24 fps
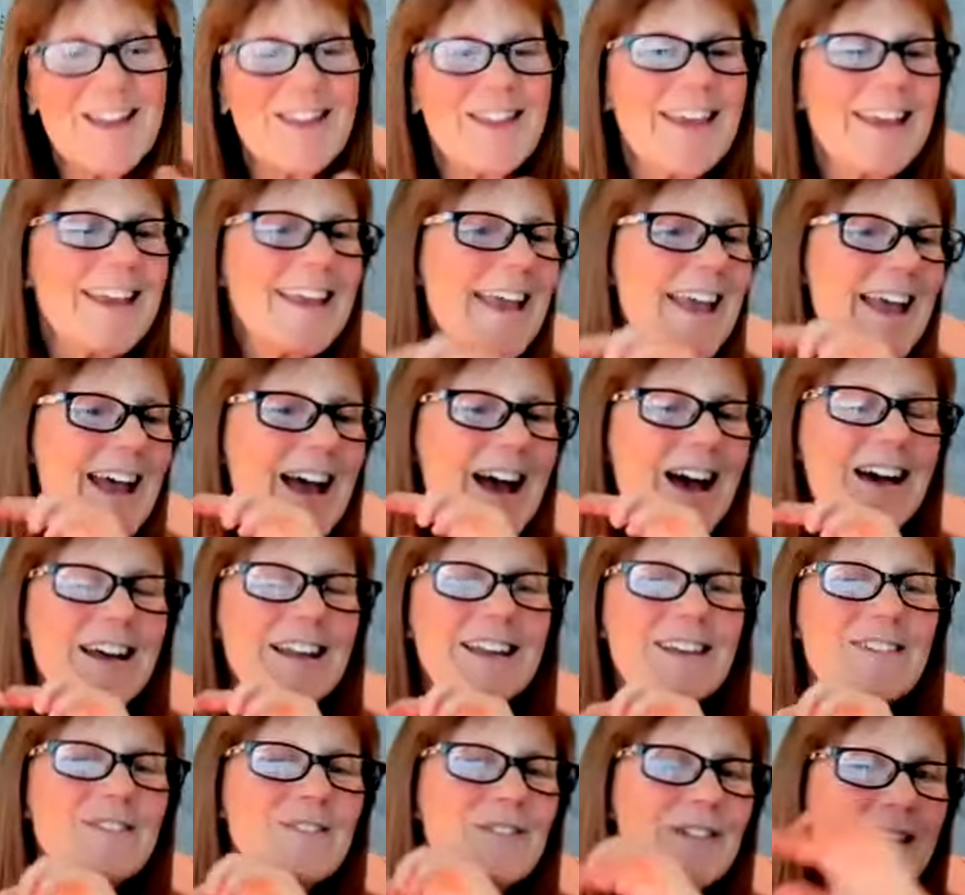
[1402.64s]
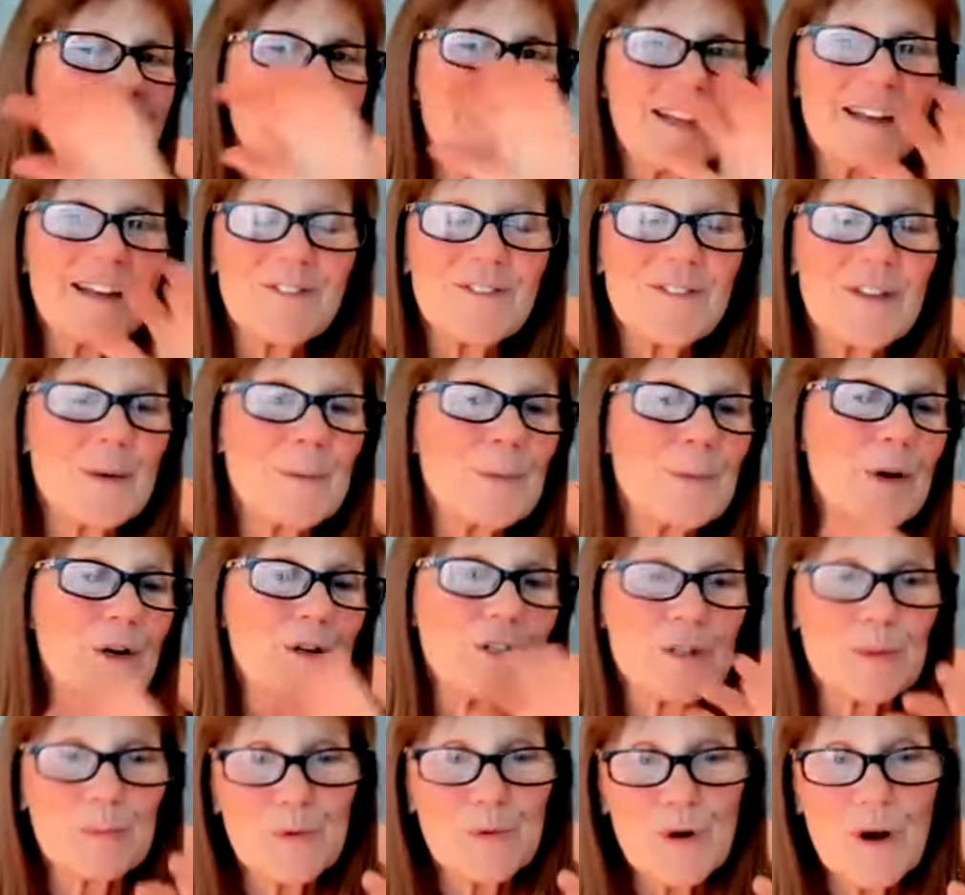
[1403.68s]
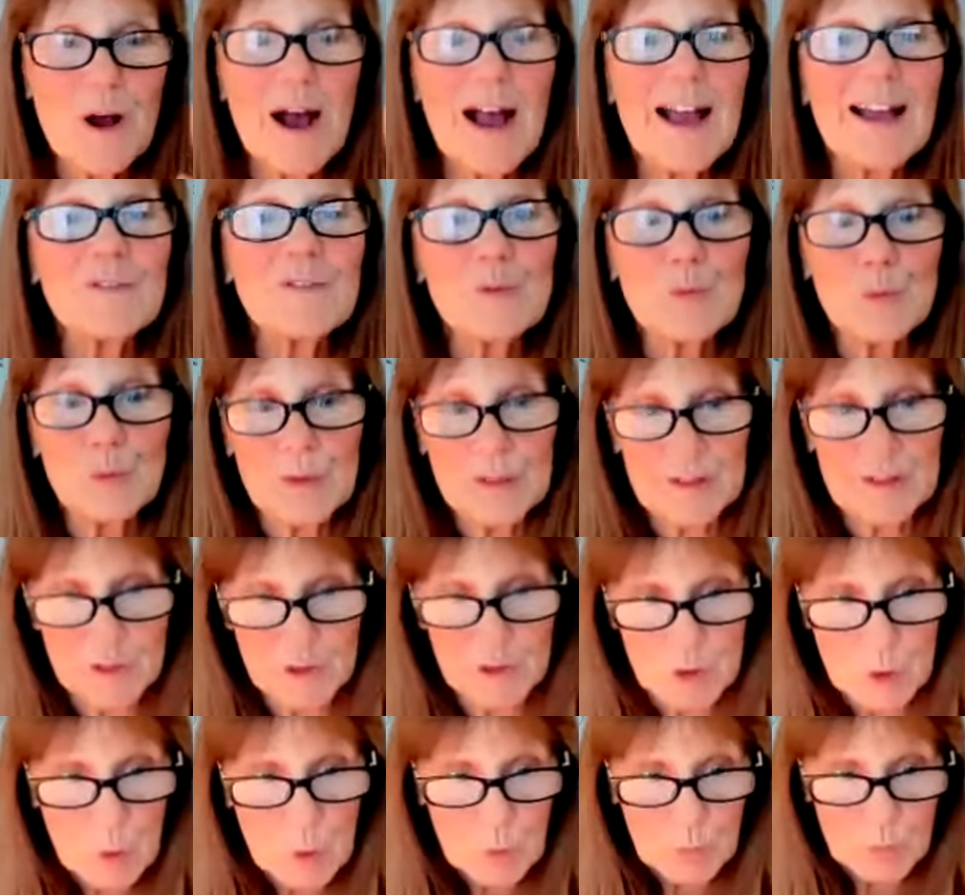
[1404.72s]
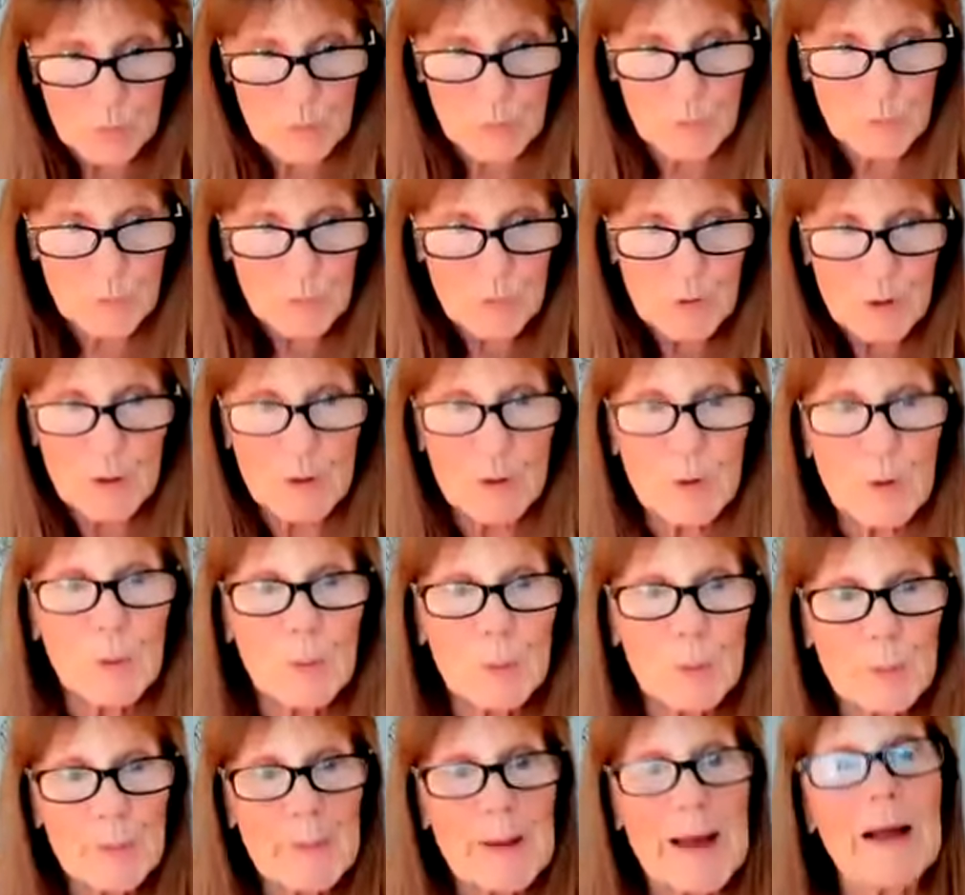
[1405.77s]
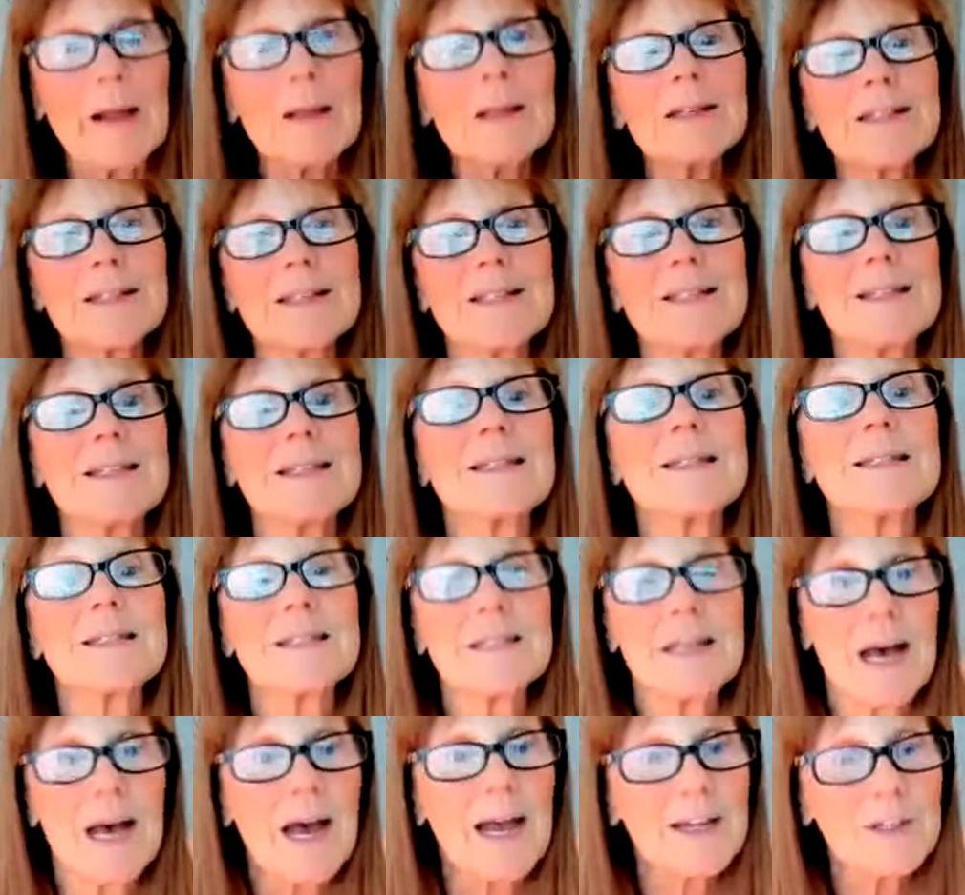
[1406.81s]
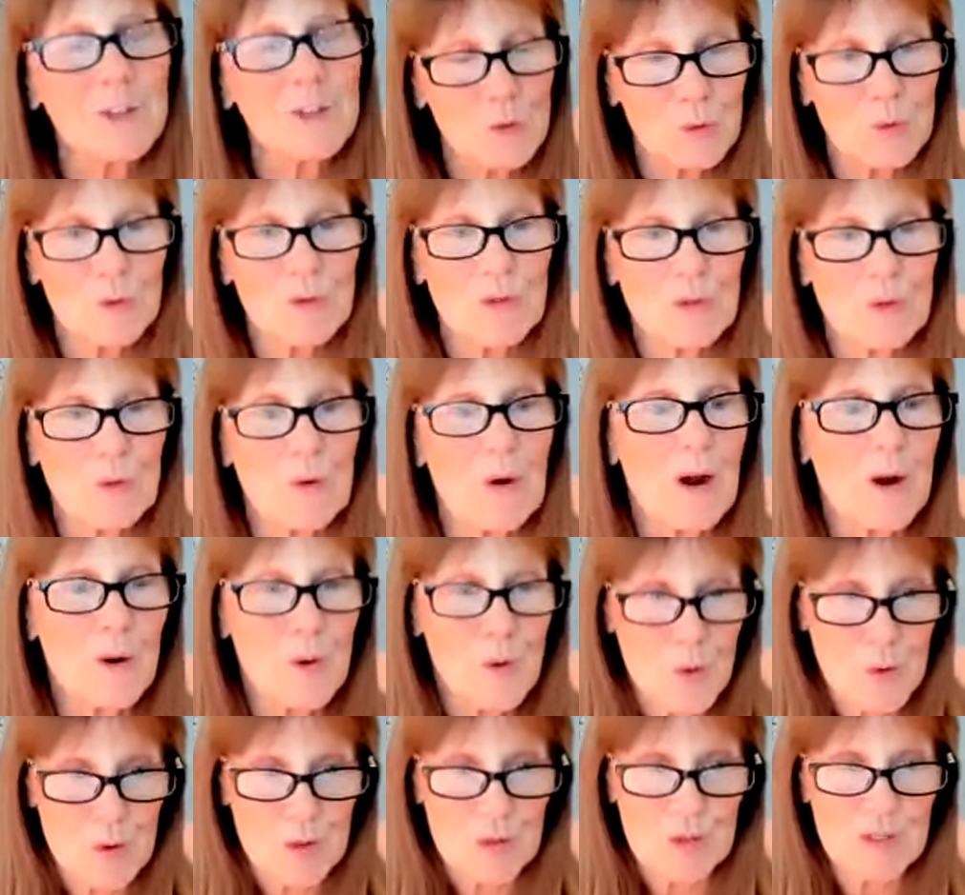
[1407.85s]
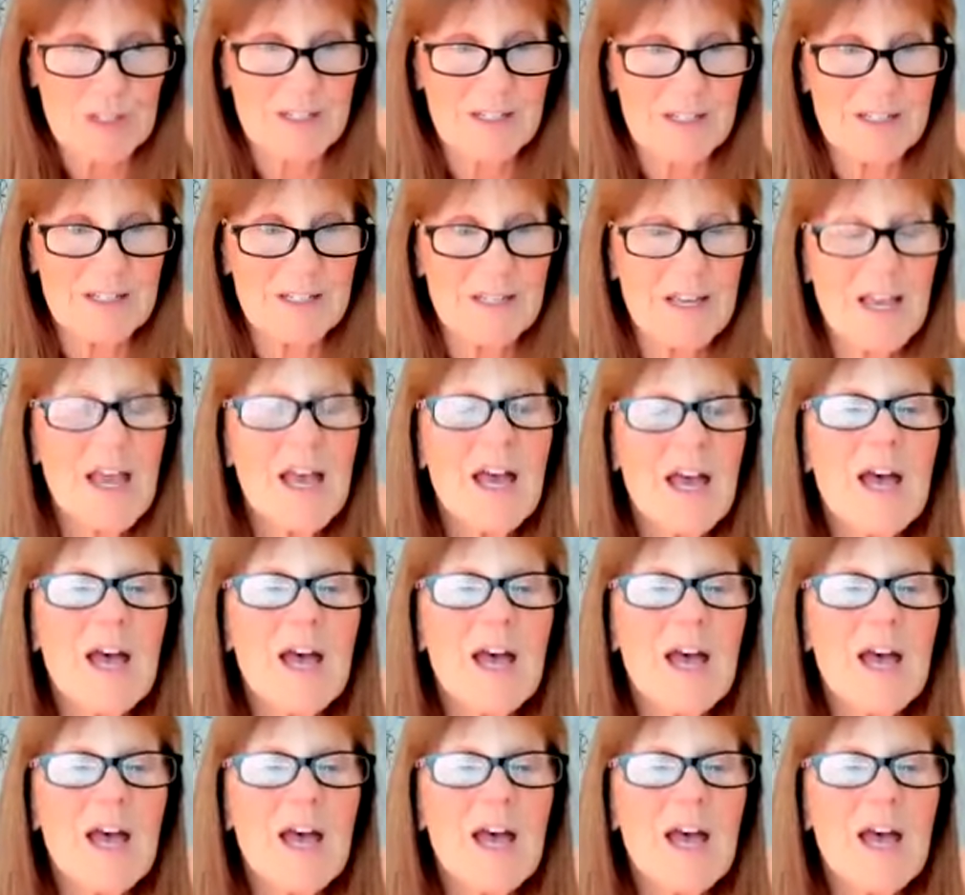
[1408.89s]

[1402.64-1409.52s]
They can't, if any of them are deprived, we don't feel balanced inside, nor do our horses.